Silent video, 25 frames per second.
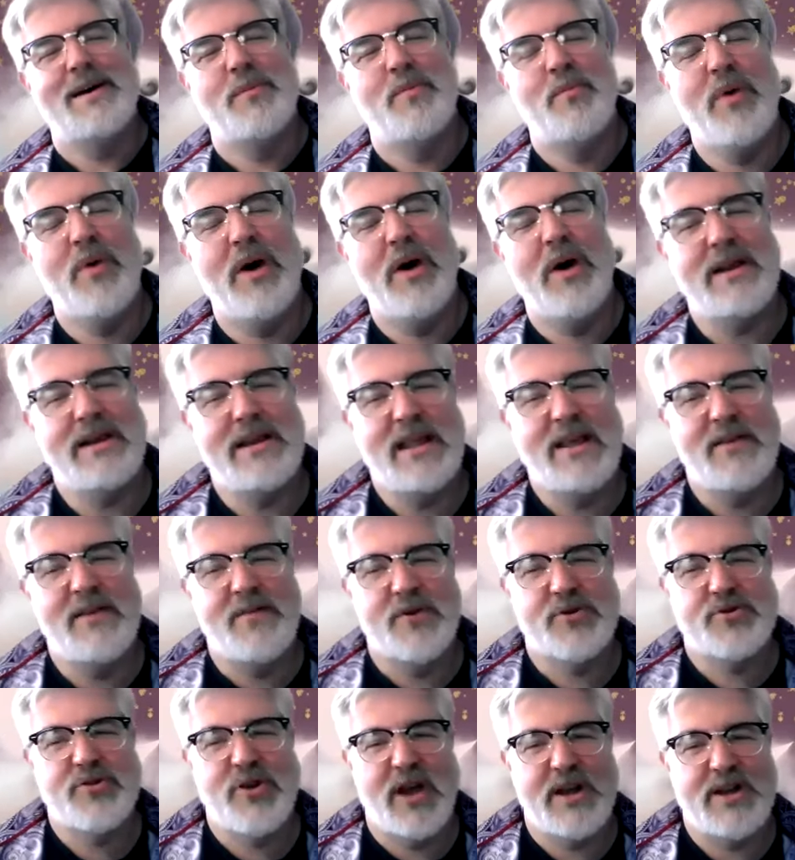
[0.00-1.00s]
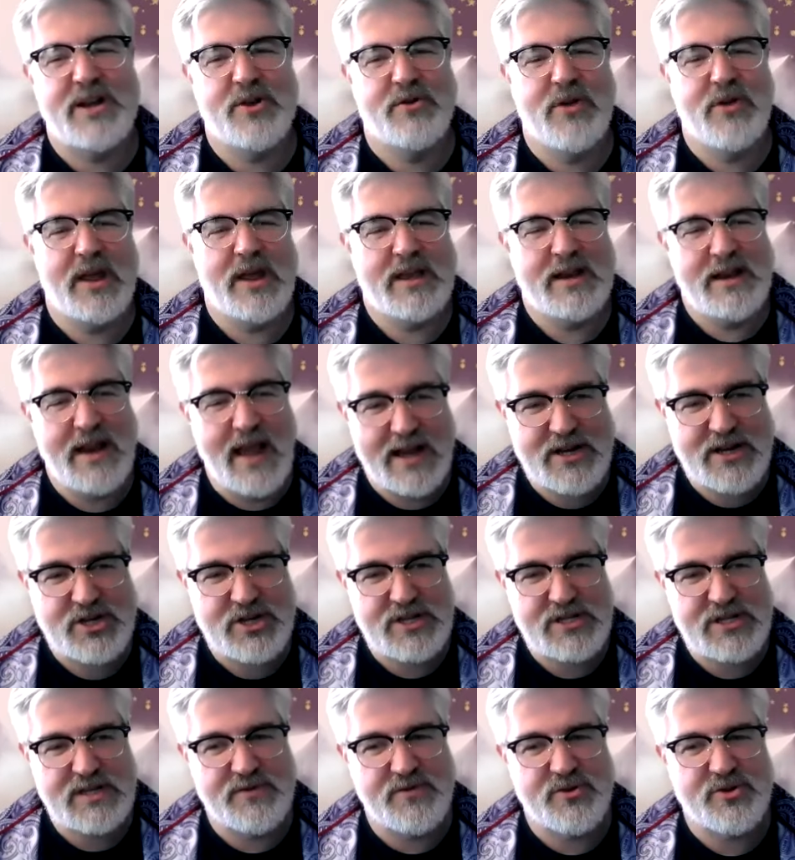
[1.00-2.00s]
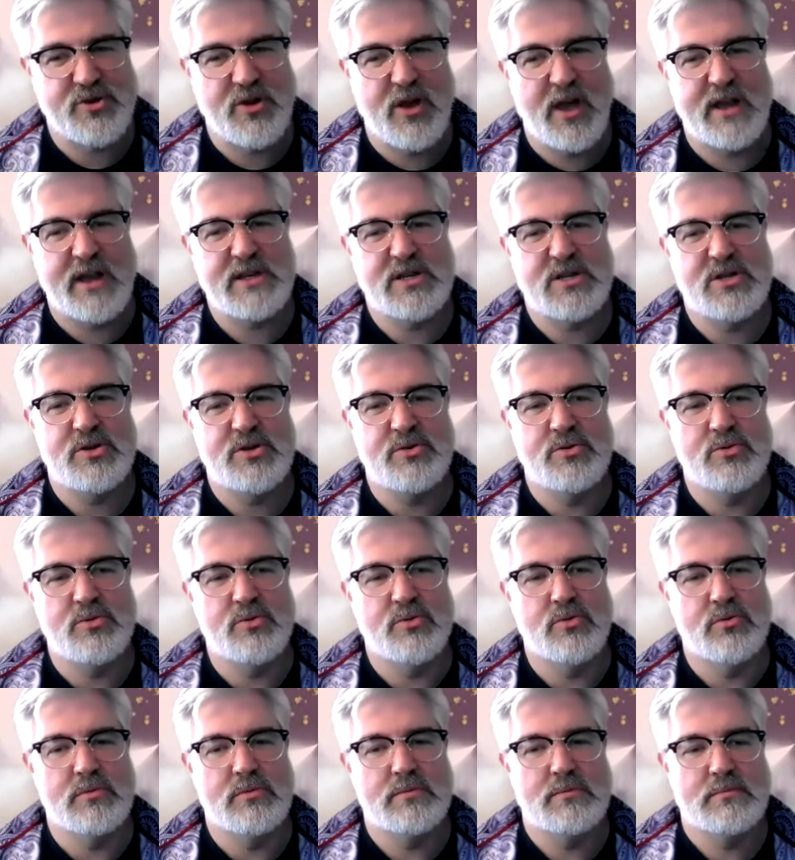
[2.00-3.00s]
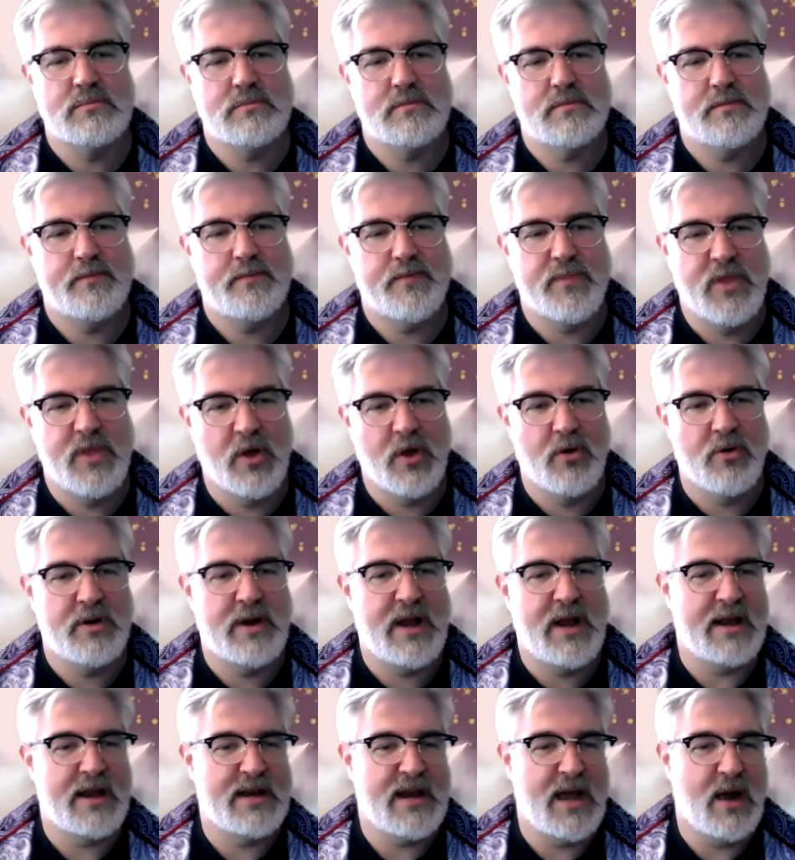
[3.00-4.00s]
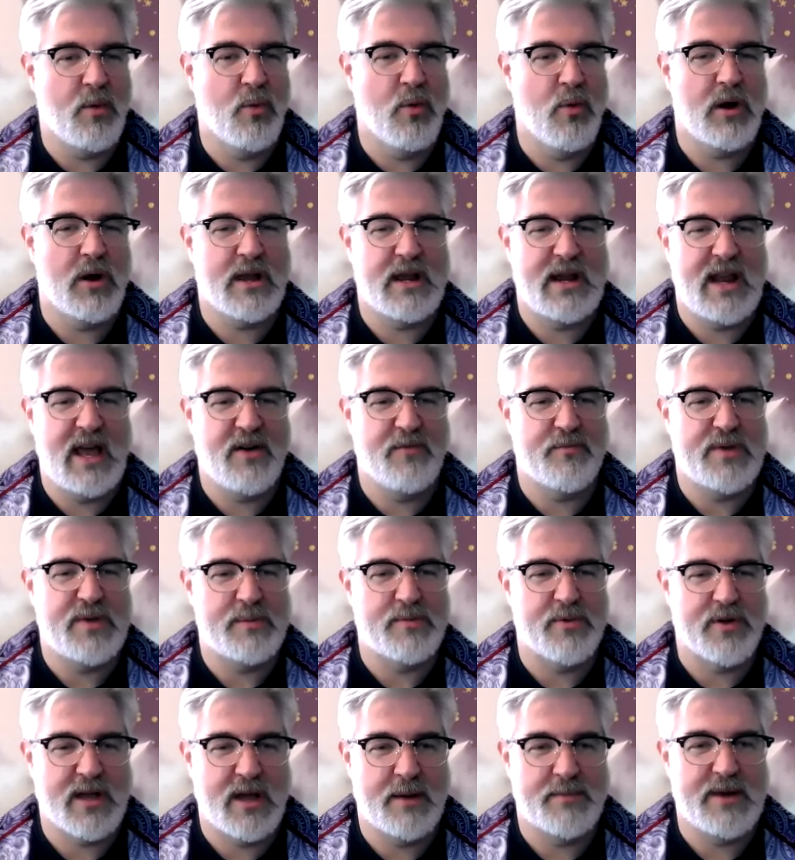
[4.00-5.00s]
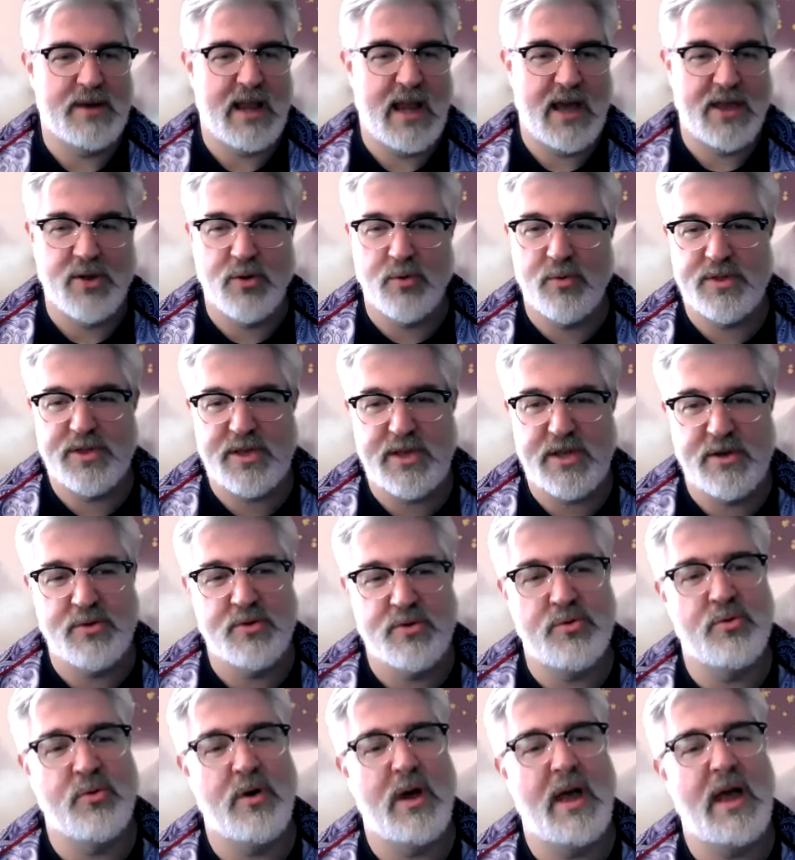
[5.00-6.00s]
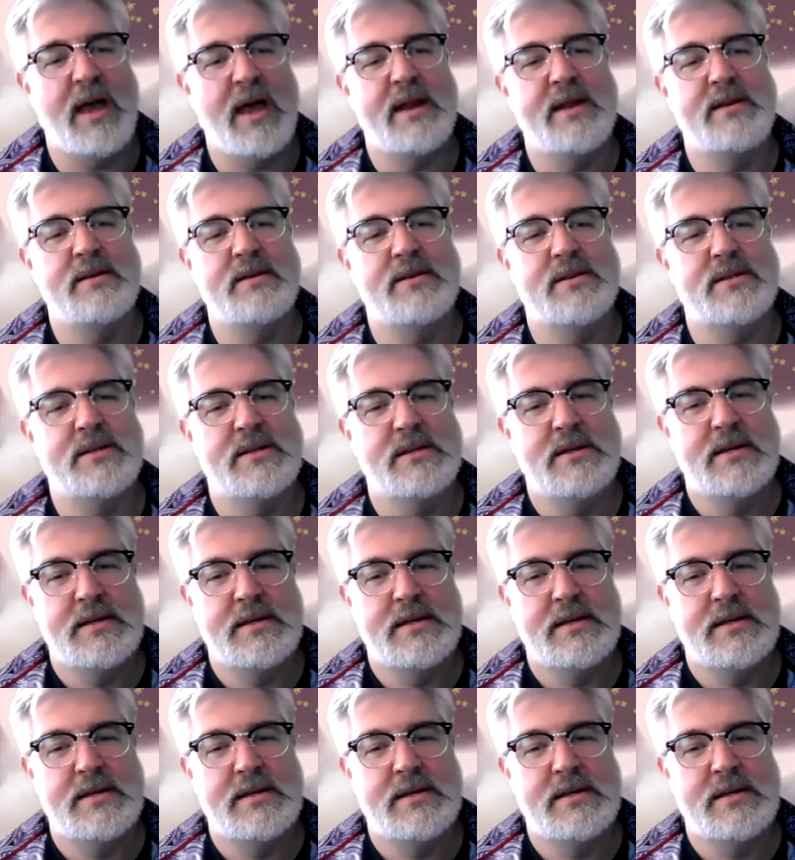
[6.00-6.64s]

but if you're trying to create connections if you're trying to learn and network and have people come together with you and